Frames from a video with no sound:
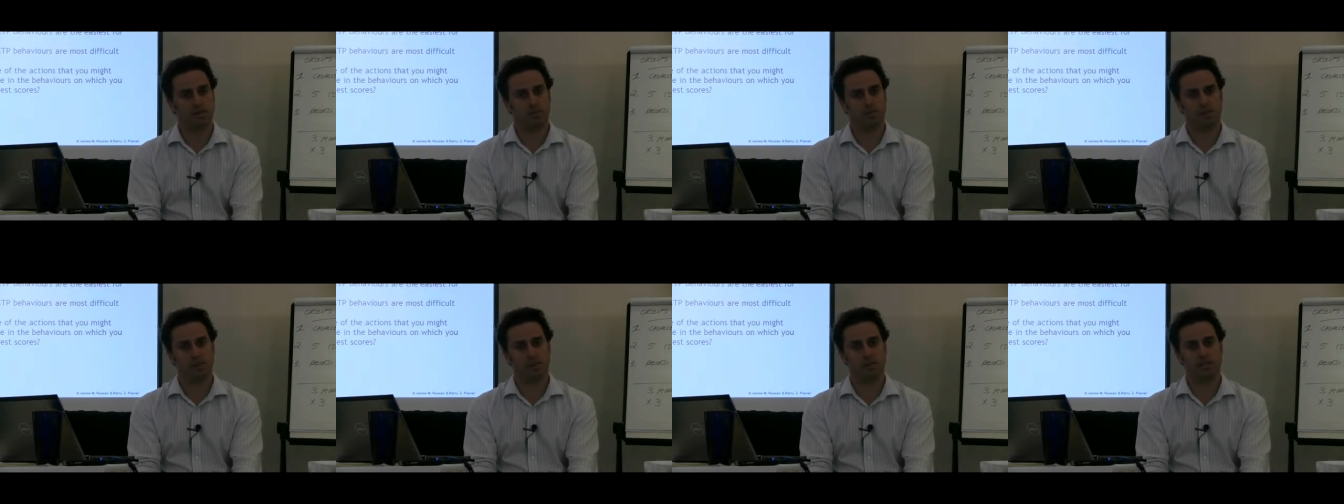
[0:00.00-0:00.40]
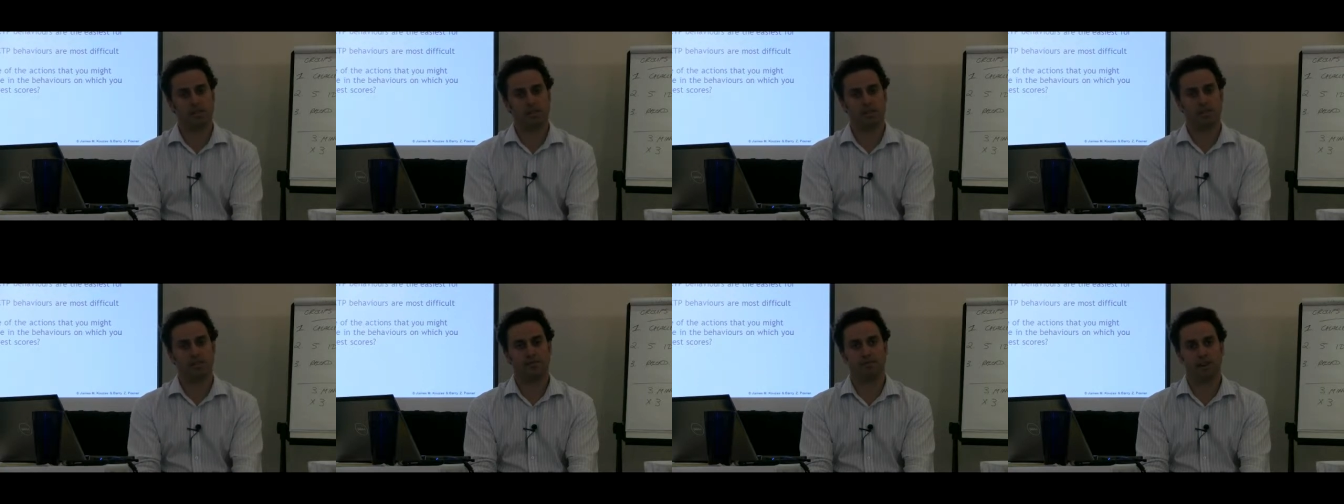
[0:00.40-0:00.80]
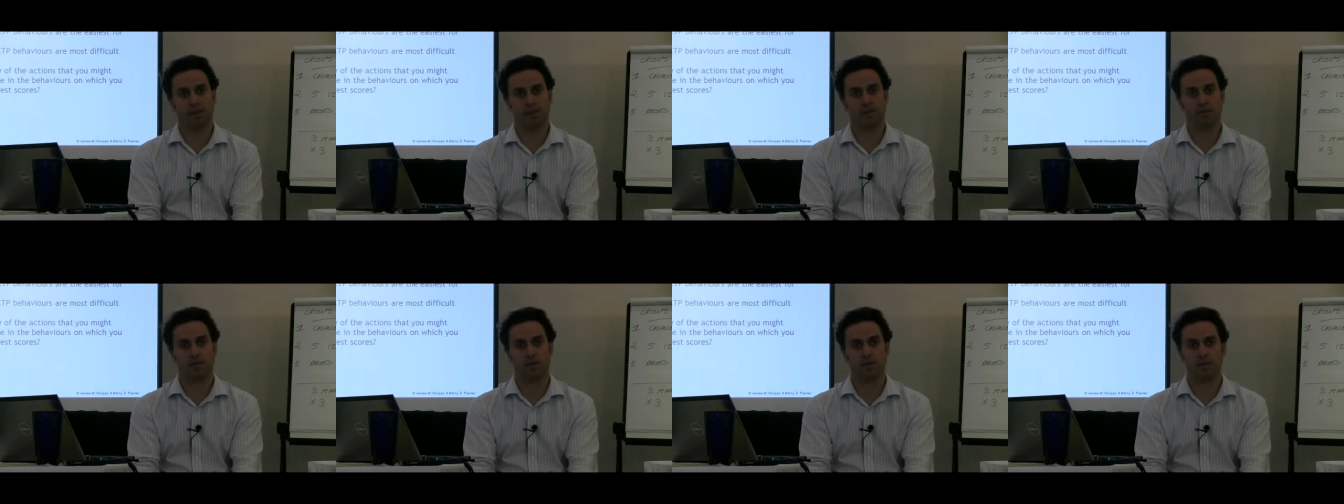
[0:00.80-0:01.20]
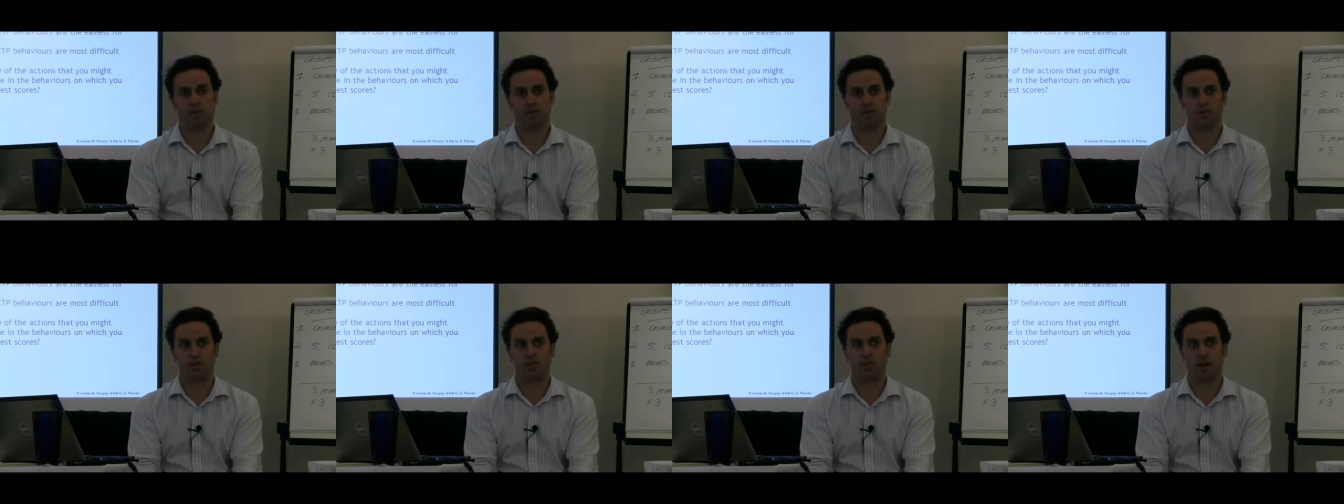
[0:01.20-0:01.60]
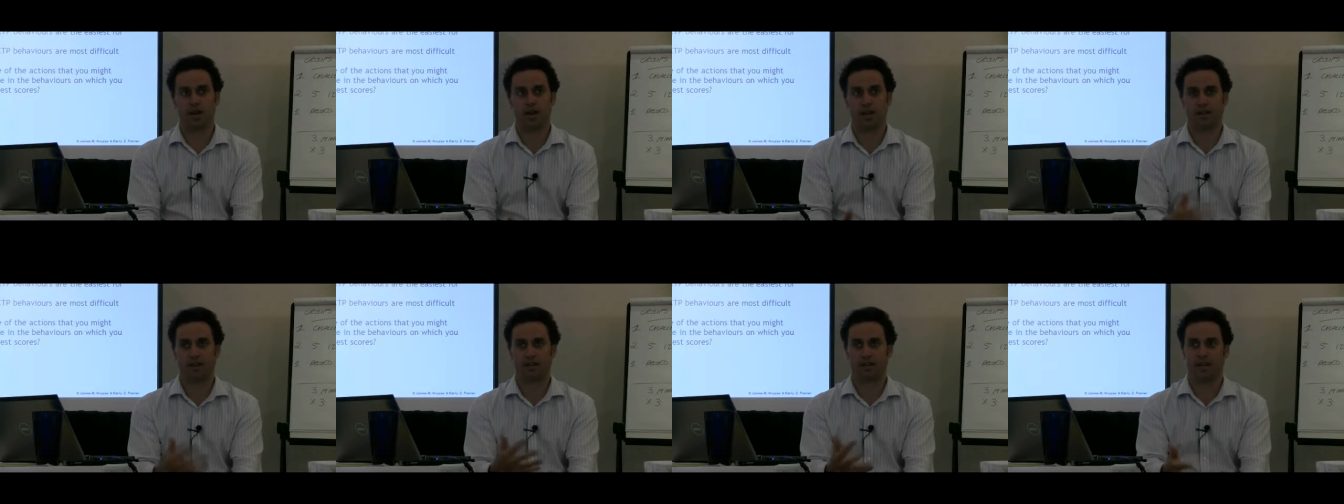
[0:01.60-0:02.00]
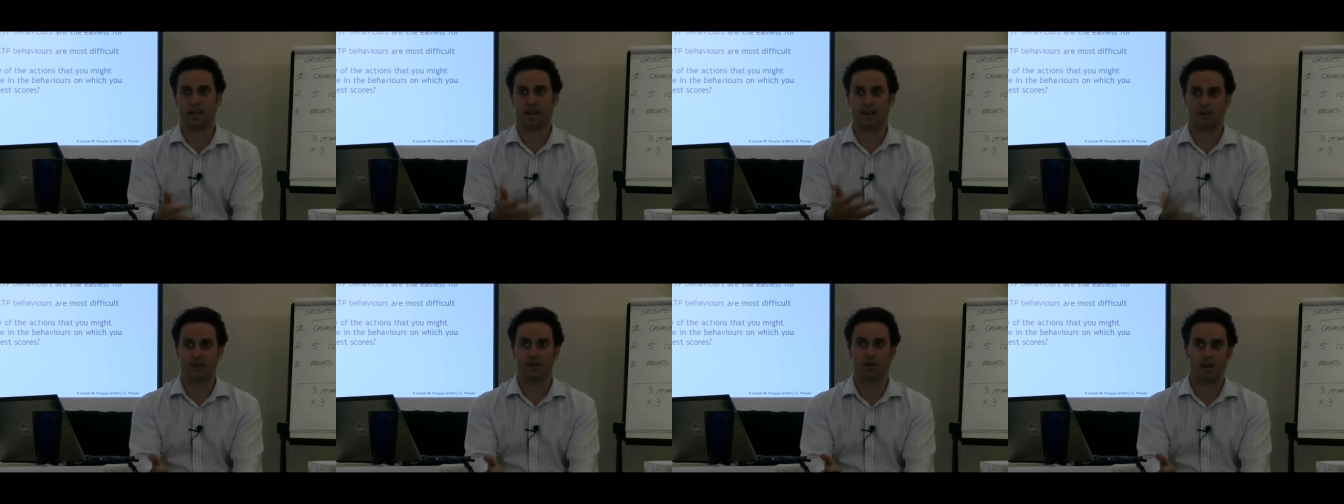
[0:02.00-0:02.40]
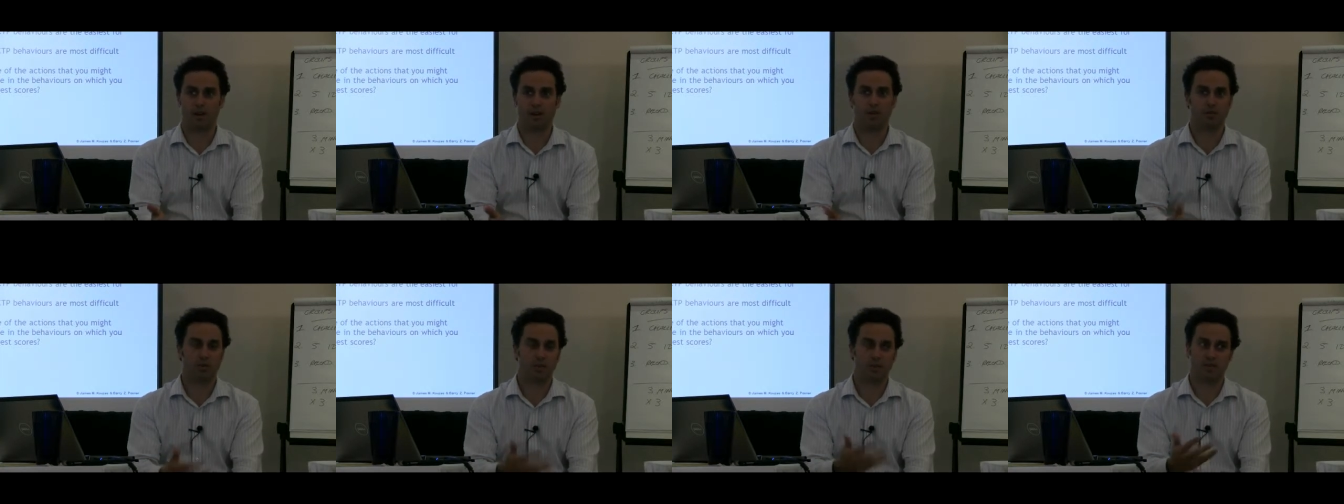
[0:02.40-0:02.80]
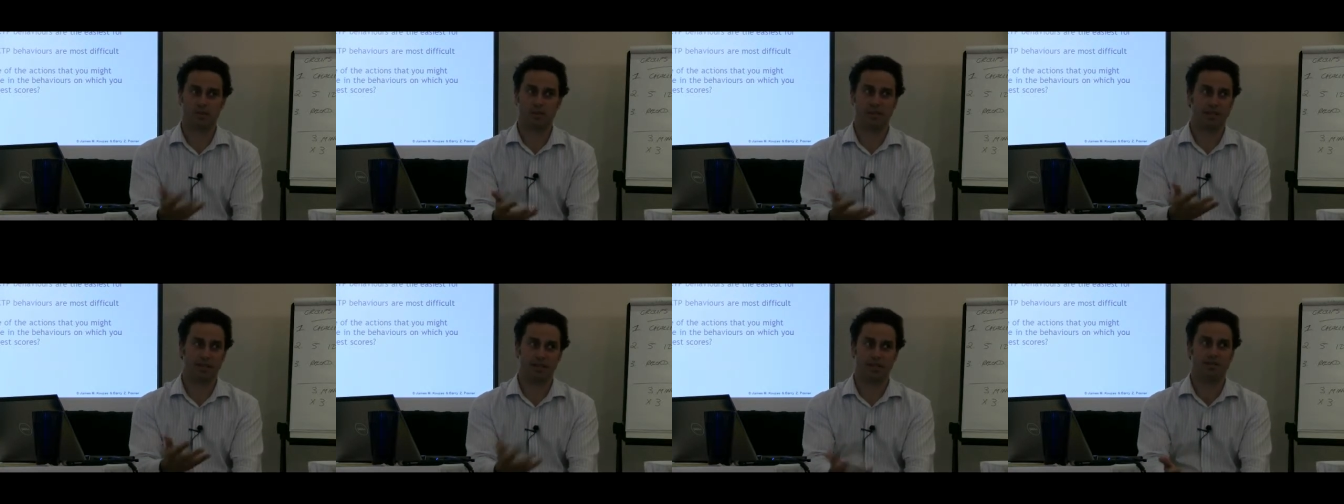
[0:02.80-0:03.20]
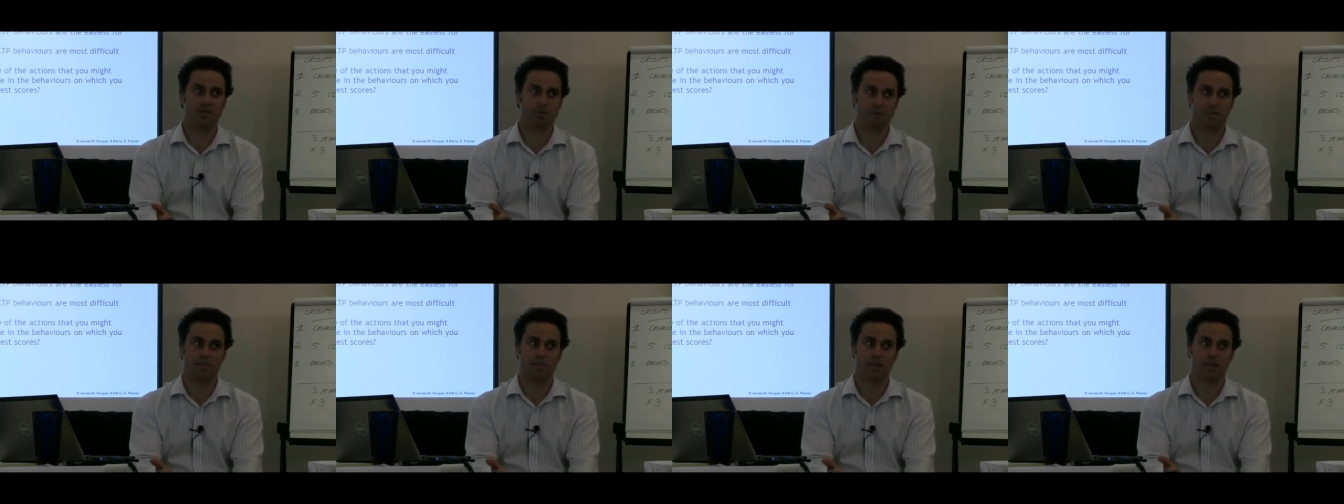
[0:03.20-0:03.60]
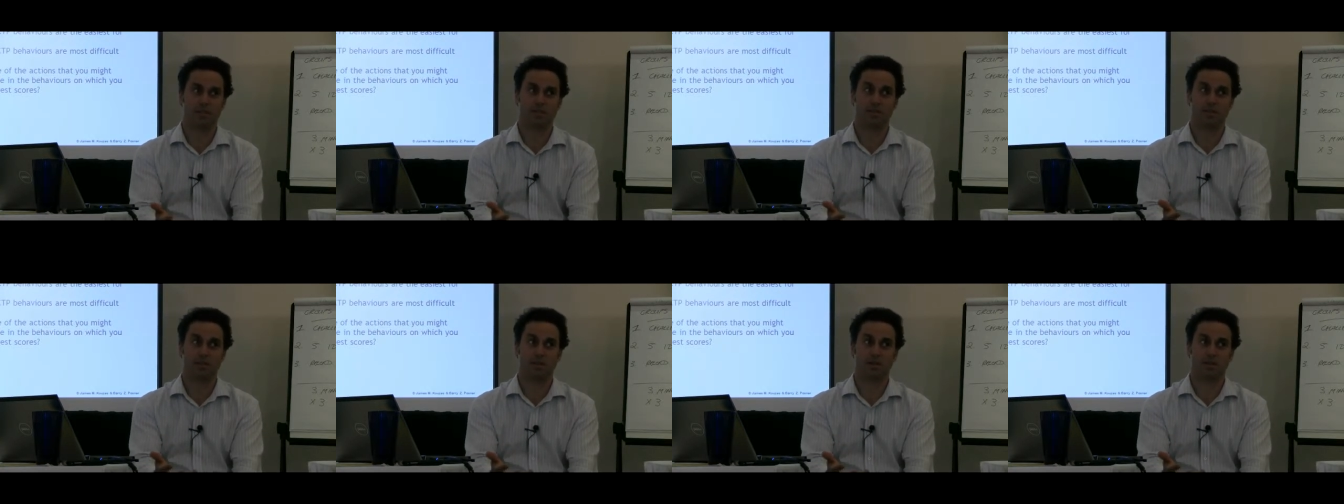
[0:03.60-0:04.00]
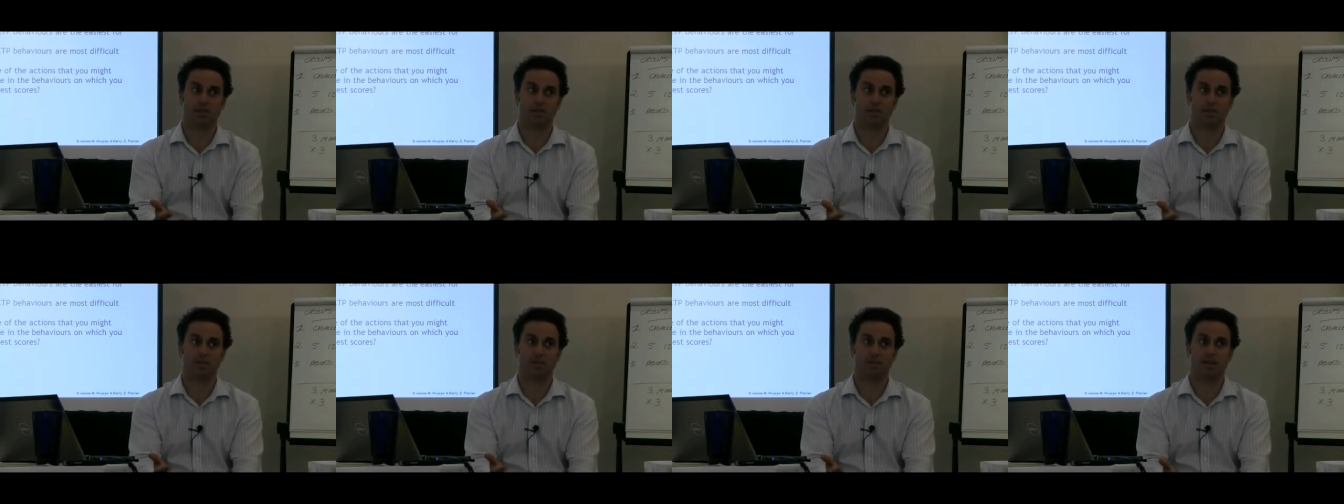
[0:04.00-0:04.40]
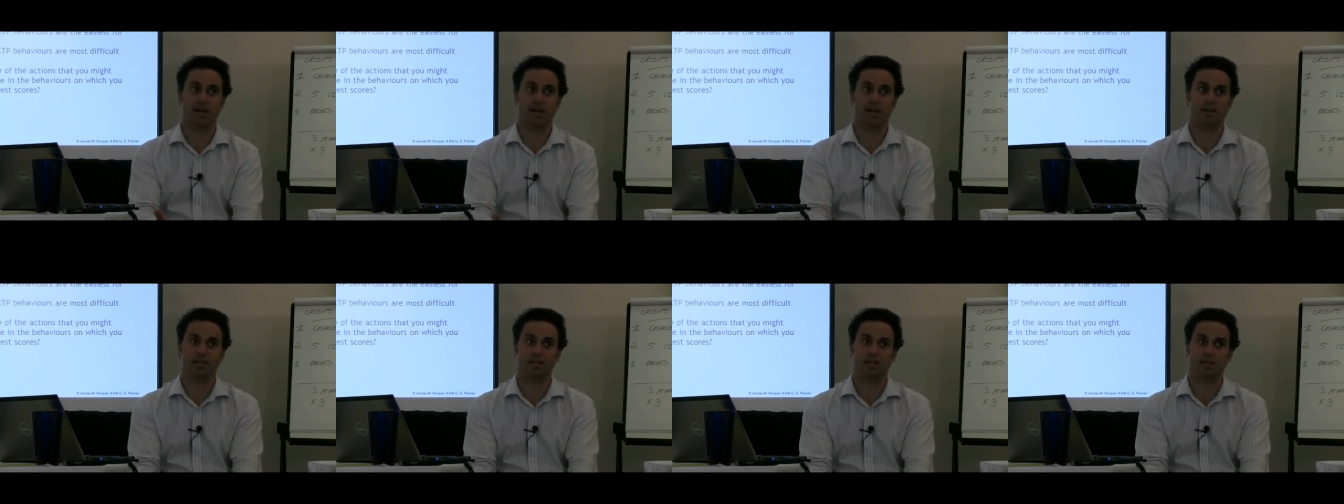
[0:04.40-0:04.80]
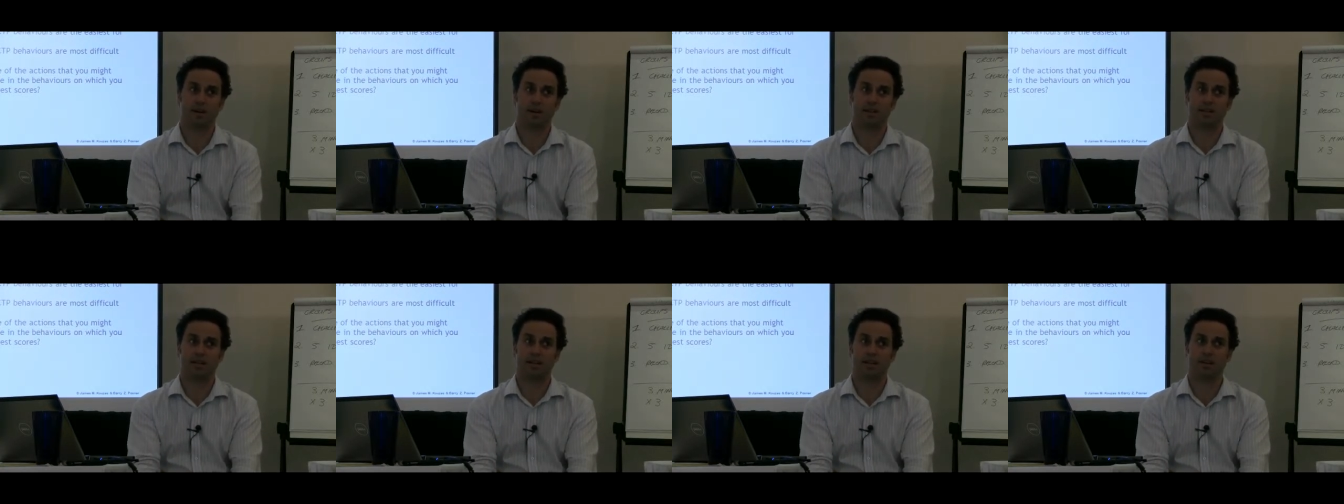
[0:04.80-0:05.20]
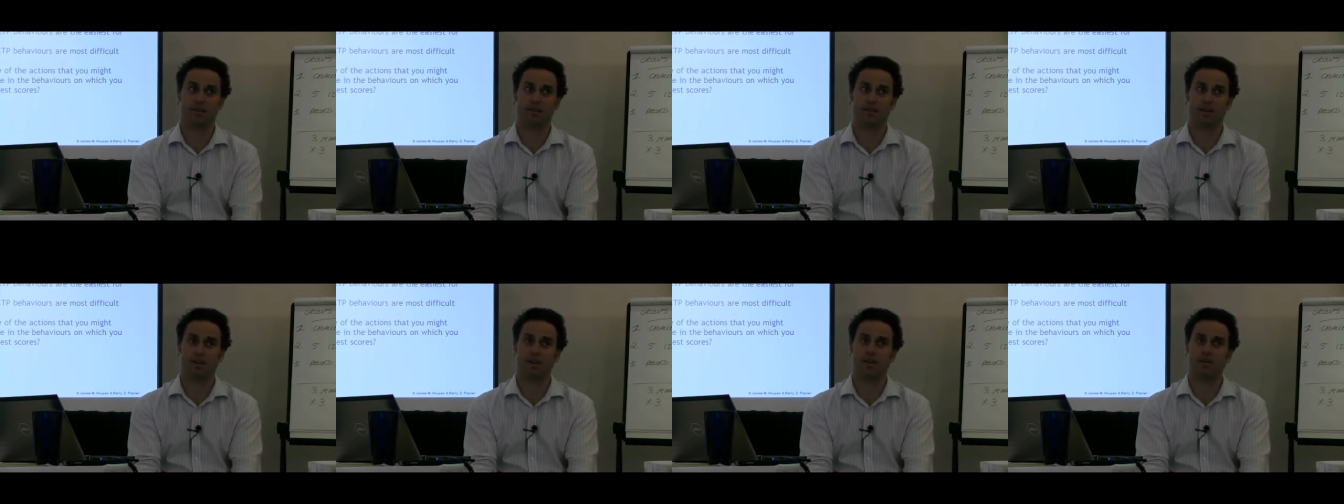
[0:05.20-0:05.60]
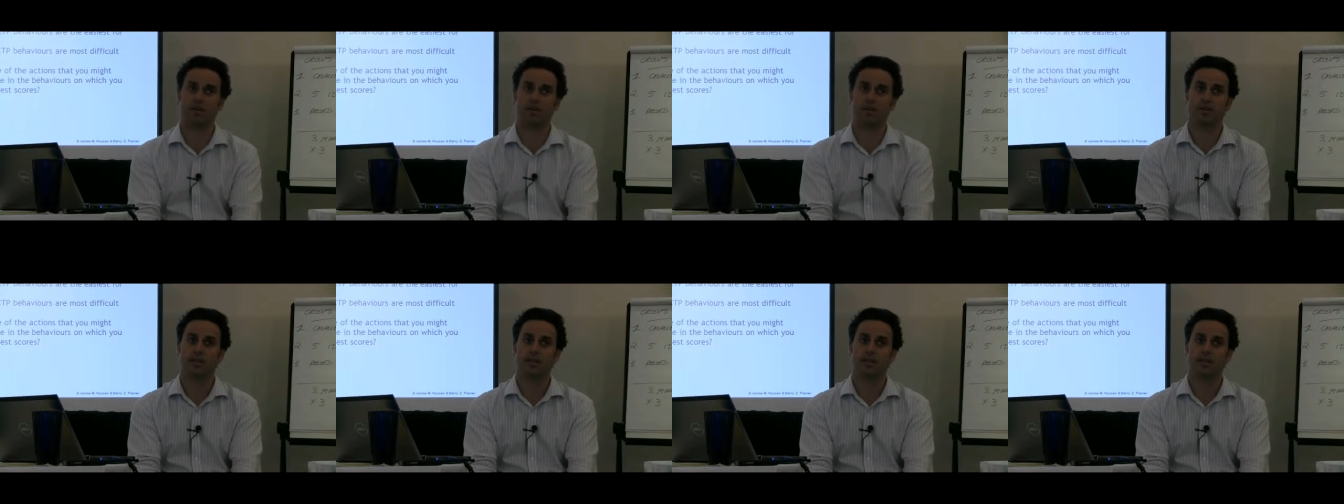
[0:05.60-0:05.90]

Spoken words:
Because invariably when you're trying the unknown, which really is what challenge the process is about, it's about the unknown,